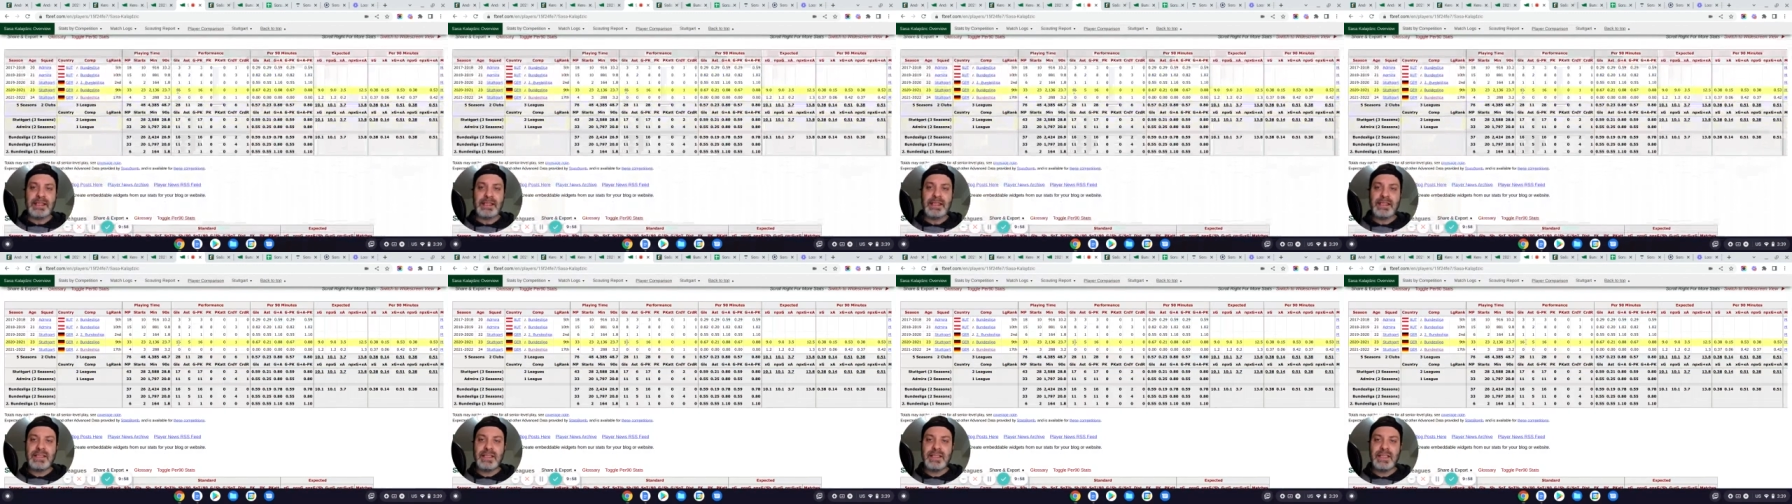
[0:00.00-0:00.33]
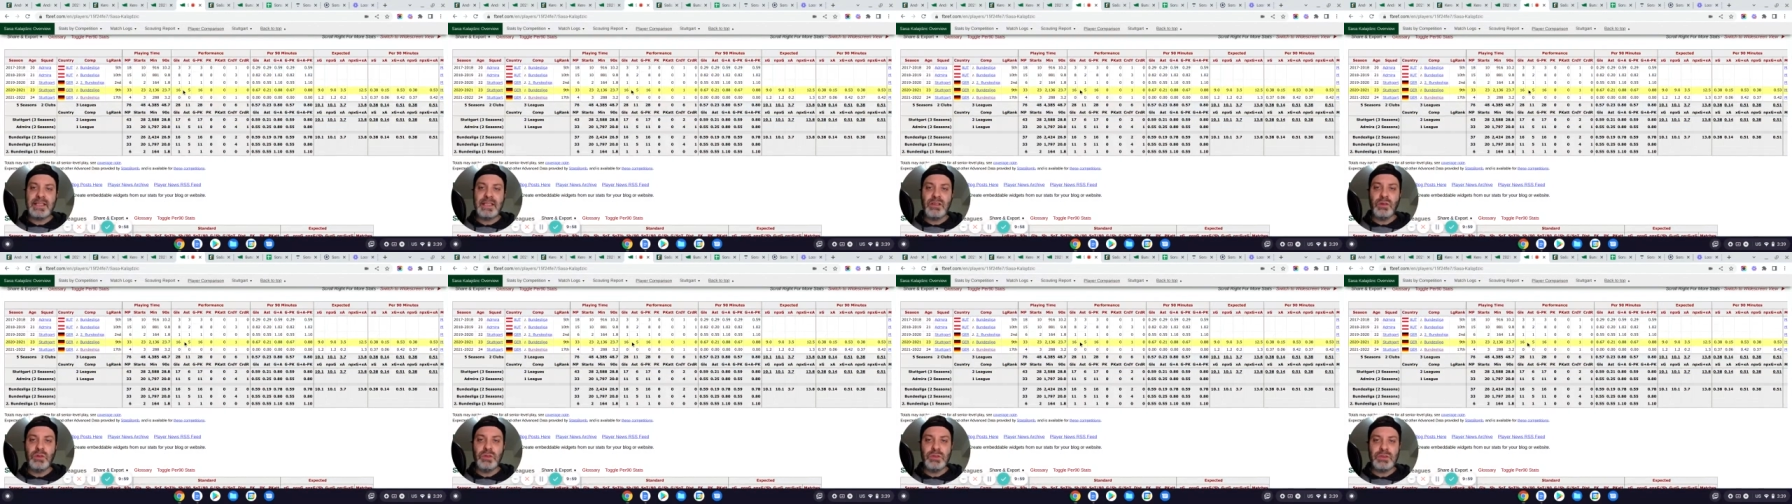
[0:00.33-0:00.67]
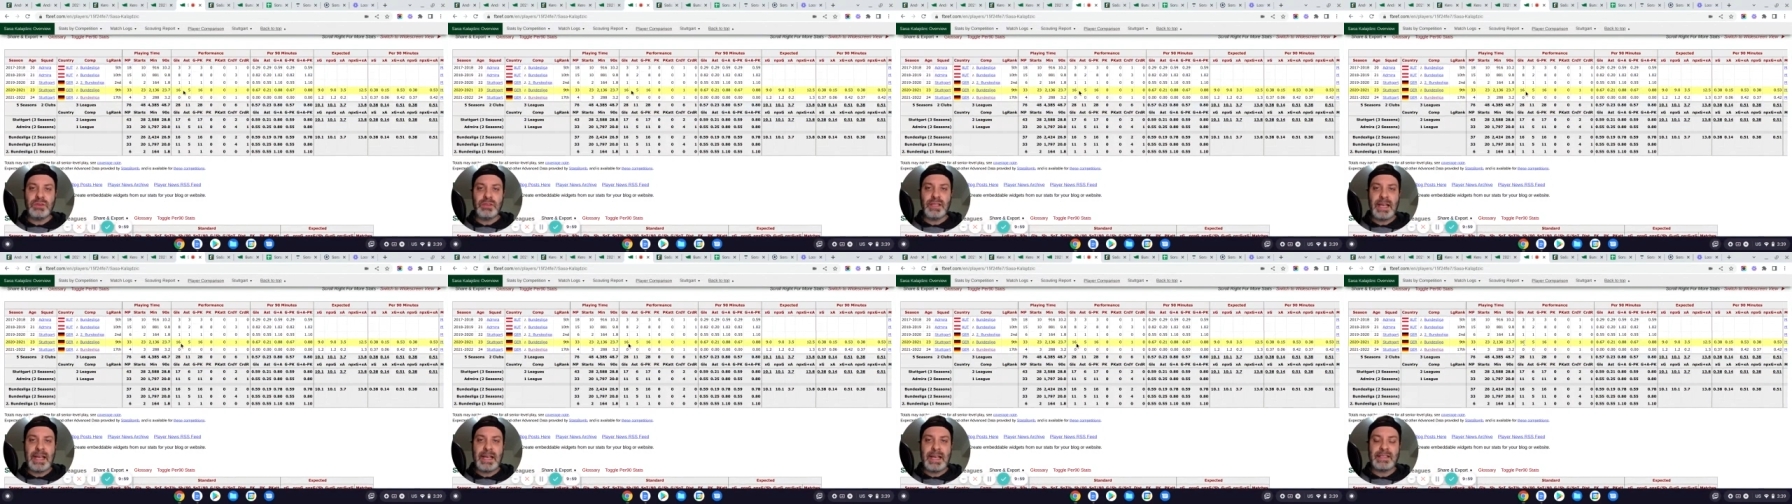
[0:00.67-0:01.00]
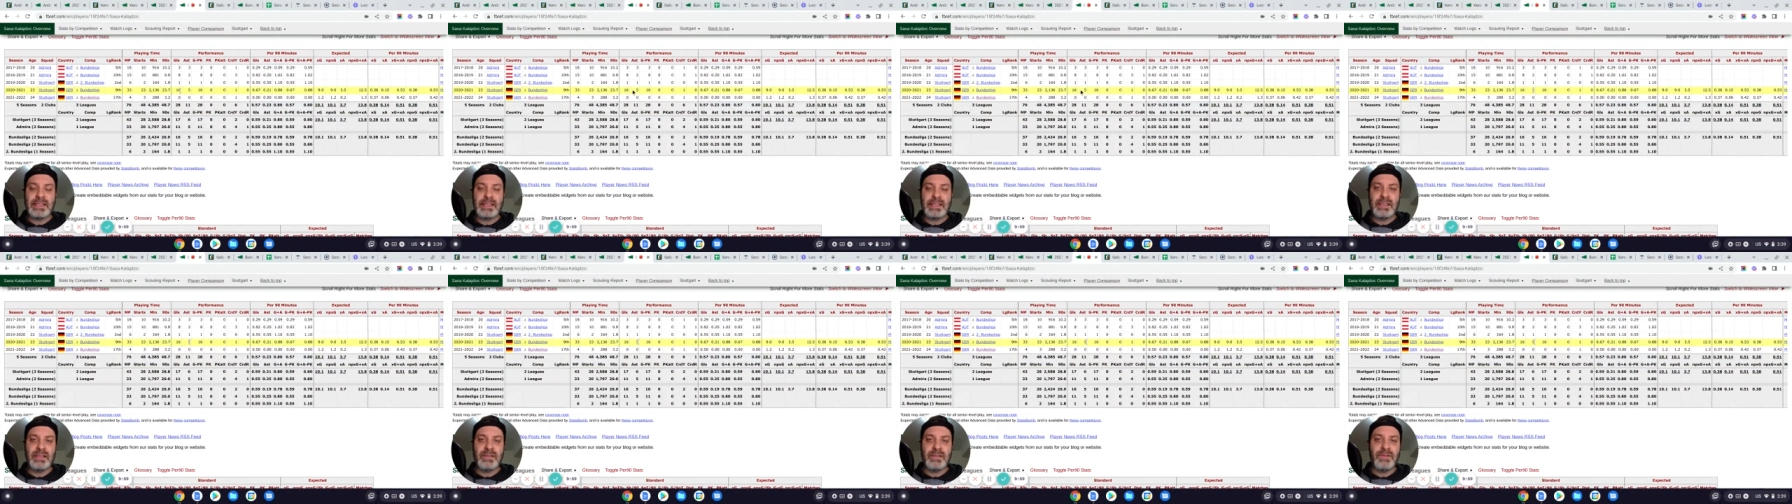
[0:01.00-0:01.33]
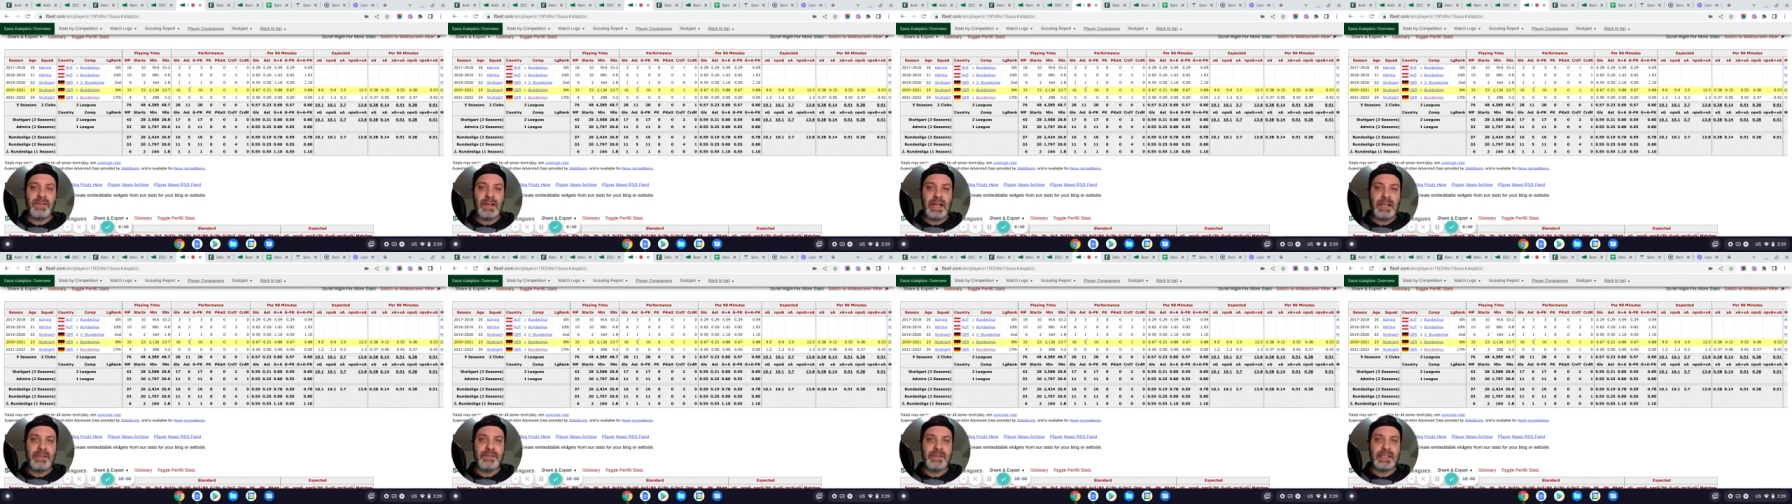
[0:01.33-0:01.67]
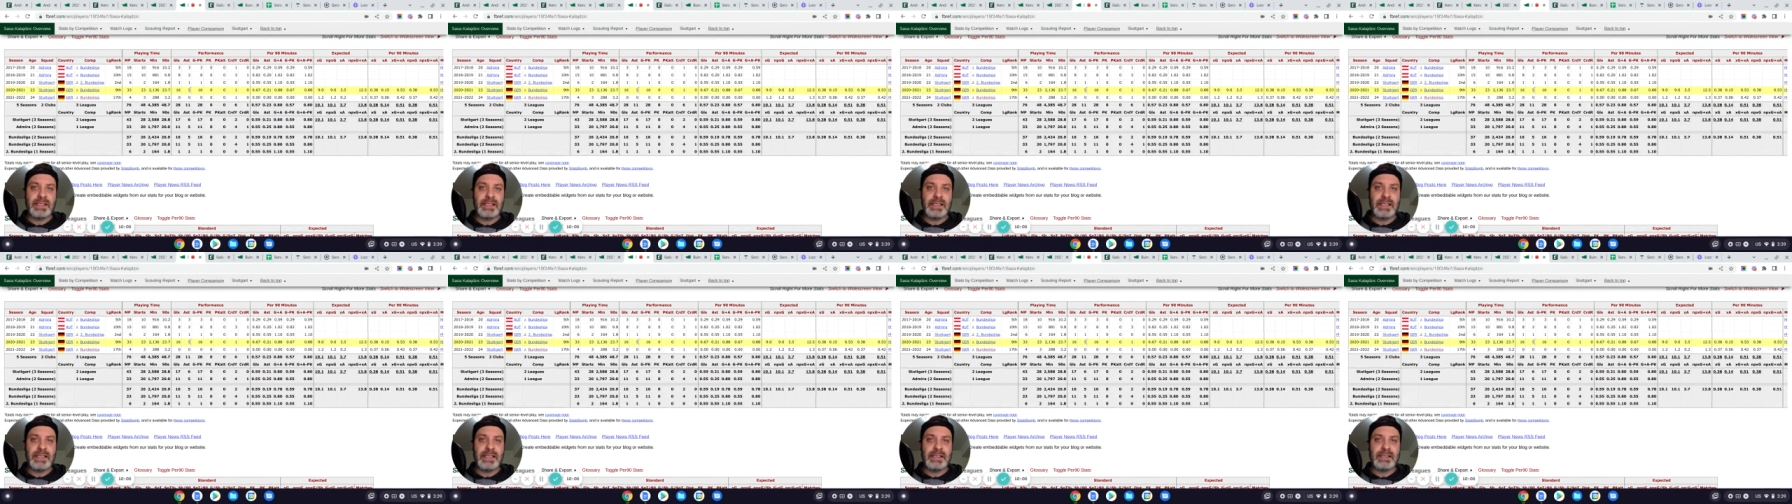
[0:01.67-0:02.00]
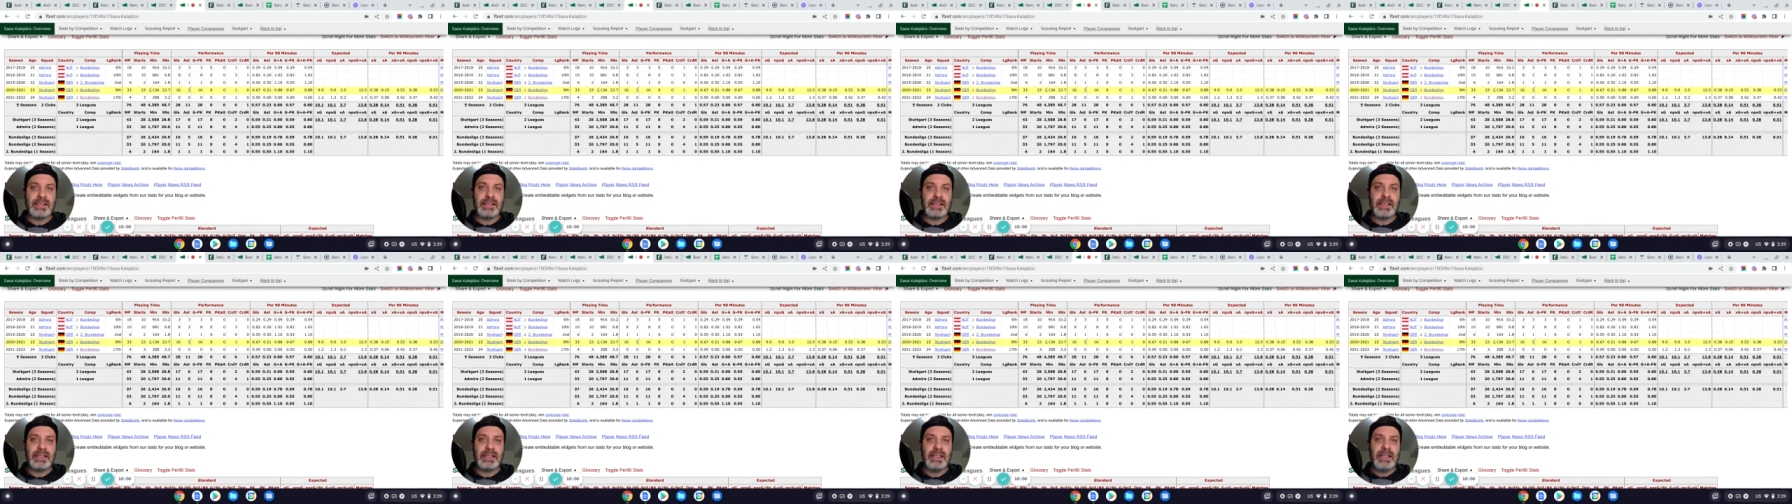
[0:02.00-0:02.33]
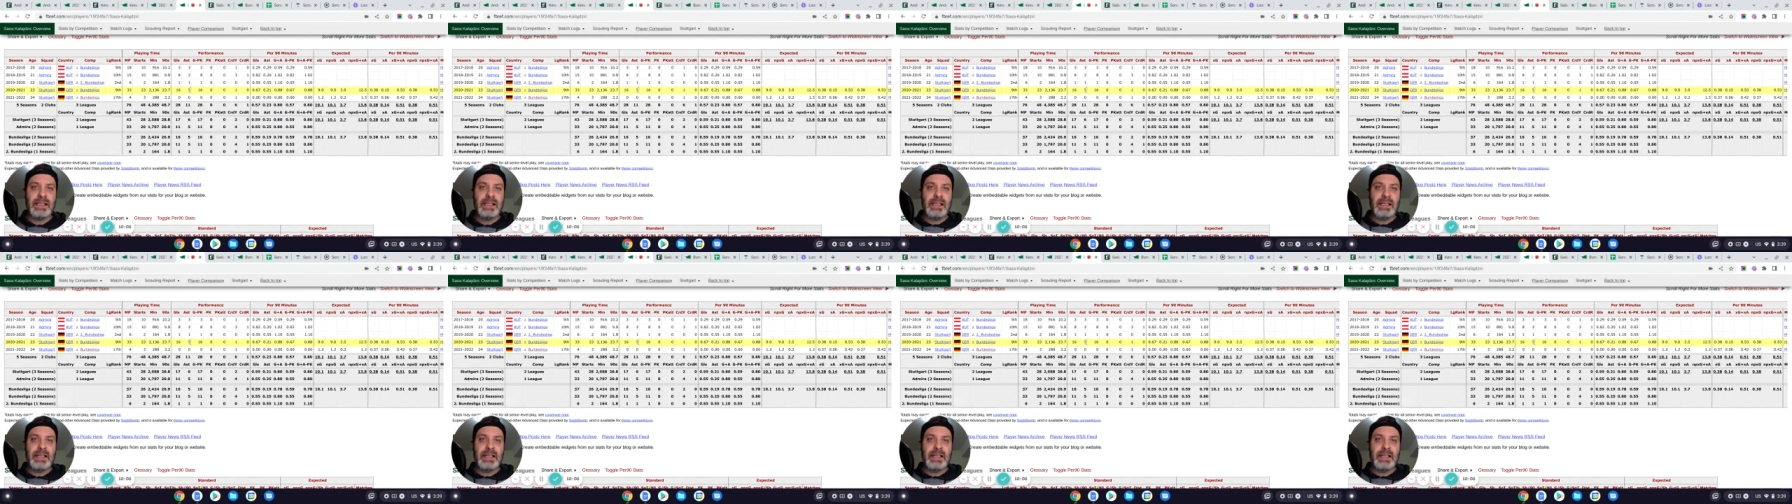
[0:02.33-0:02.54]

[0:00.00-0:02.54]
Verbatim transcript: 16 goals last year, 5 assists,